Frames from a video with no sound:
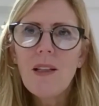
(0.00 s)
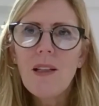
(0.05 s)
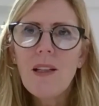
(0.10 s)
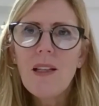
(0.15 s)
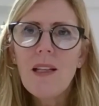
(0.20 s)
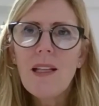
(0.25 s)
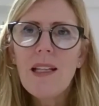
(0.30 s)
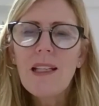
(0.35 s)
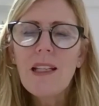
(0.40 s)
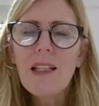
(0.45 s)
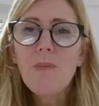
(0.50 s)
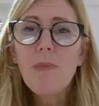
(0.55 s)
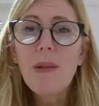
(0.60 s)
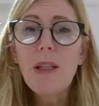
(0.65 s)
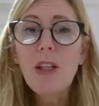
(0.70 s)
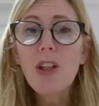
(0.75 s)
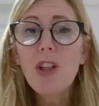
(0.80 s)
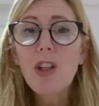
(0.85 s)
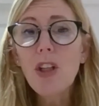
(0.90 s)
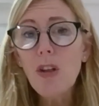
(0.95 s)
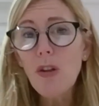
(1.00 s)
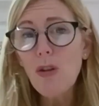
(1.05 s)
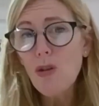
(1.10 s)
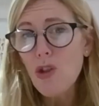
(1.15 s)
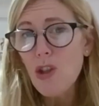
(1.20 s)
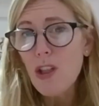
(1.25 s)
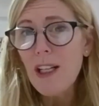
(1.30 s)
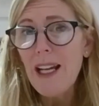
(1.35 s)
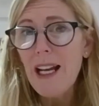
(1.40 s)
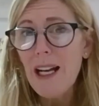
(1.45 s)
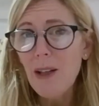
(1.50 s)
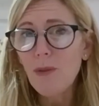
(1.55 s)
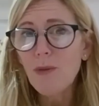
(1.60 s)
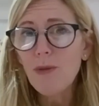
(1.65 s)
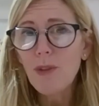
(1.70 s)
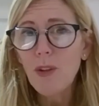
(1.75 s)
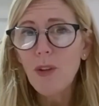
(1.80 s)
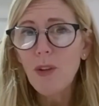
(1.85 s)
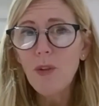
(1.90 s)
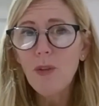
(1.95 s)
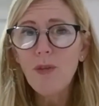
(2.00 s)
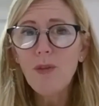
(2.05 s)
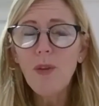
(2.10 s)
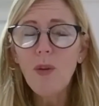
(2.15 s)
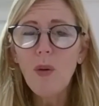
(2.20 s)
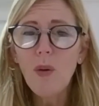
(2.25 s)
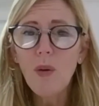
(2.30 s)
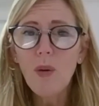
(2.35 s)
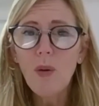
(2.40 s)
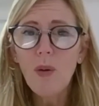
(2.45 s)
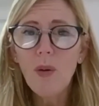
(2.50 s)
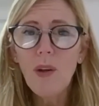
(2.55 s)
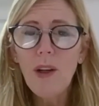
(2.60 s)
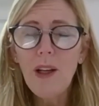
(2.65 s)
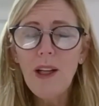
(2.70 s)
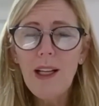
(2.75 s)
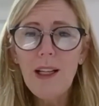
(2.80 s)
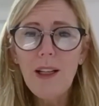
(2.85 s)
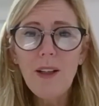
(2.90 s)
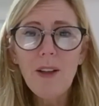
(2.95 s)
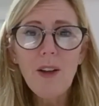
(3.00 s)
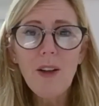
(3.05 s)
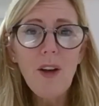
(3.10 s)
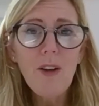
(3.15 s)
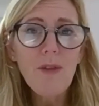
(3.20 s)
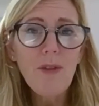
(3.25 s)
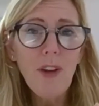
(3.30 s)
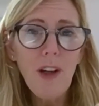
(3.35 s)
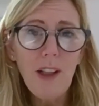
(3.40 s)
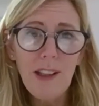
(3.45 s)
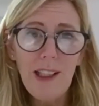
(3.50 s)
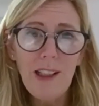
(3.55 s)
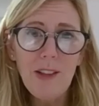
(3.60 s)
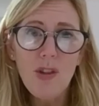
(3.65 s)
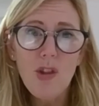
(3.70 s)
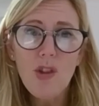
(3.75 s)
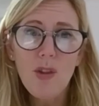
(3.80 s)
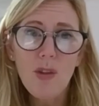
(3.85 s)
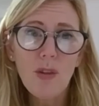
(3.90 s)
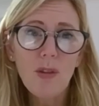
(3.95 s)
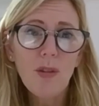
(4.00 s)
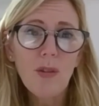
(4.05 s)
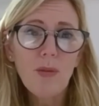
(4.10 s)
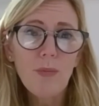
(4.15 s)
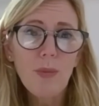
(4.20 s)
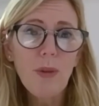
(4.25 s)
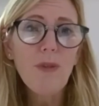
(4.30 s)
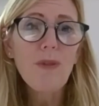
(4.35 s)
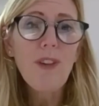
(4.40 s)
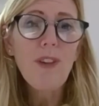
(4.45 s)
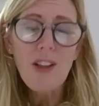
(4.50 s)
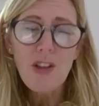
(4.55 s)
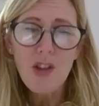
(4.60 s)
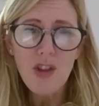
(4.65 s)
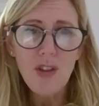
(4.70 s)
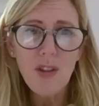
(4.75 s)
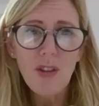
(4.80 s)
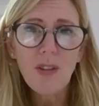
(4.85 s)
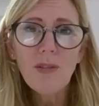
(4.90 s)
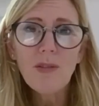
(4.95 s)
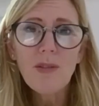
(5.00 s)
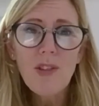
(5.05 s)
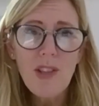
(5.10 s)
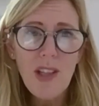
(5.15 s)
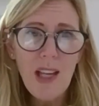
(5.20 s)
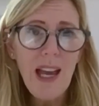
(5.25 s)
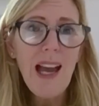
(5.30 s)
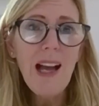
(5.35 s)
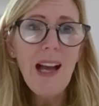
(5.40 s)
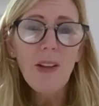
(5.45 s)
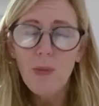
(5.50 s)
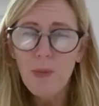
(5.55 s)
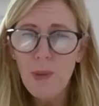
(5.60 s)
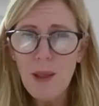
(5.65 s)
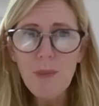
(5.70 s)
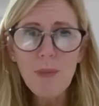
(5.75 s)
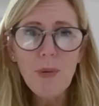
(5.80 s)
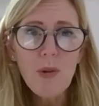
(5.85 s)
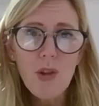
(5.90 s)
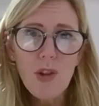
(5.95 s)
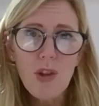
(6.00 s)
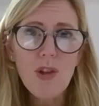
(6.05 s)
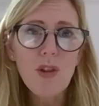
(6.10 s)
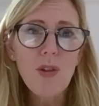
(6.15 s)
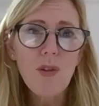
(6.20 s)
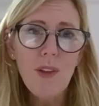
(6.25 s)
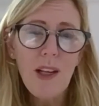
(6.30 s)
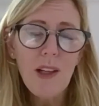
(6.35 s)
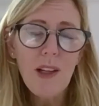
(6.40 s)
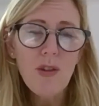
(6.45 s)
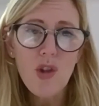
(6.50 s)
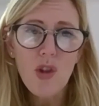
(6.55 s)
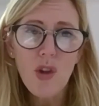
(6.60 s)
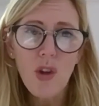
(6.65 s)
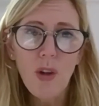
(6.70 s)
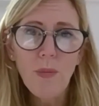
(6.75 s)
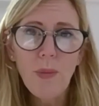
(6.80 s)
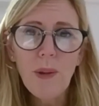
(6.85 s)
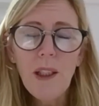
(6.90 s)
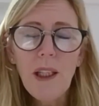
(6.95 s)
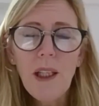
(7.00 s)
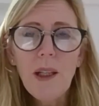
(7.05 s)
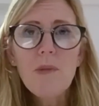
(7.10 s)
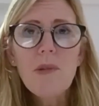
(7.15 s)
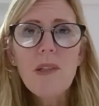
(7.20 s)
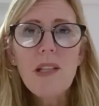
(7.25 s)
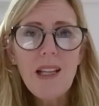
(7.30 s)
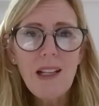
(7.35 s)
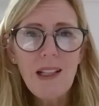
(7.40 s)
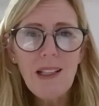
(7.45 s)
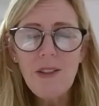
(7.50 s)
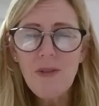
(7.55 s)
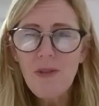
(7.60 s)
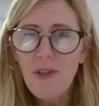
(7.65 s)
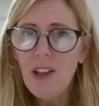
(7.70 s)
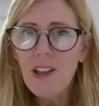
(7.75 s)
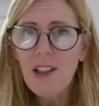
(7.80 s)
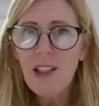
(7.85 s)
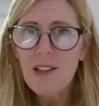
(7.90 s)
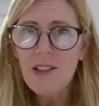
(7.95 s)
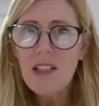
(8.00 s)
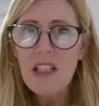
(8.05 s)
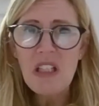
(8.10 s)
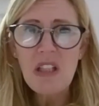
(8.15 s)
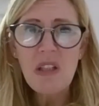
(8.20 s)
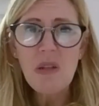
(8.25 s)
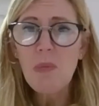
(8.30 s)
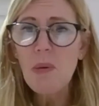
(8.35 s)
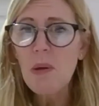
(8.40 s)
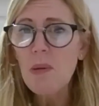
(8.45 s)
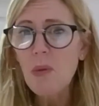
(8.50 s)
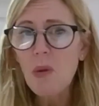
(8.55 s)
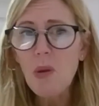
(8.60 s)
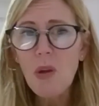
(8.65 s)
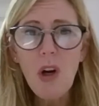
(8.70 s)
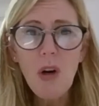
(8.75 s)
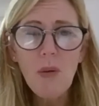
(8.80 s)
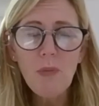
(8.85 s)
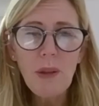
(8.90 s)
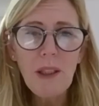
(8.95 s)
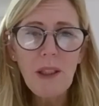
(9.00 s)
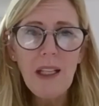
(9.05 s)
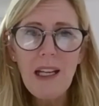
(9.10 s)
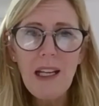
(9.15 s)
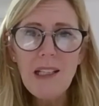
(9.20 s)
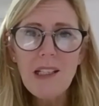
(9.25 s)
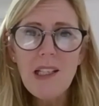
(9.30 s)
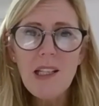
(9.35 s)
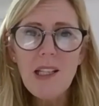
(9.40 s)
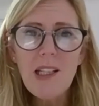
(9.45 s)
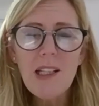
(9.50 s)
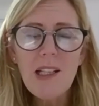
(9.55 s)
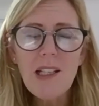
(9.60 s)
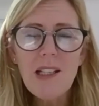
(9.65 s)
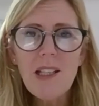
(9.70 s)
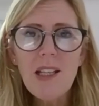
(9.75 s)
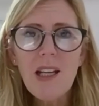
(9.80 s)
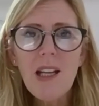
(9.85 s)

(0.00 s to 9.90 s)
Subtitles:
It can be hugely helpful for a financial professional to help people to do that job, particularly if finances are a bit more complicated.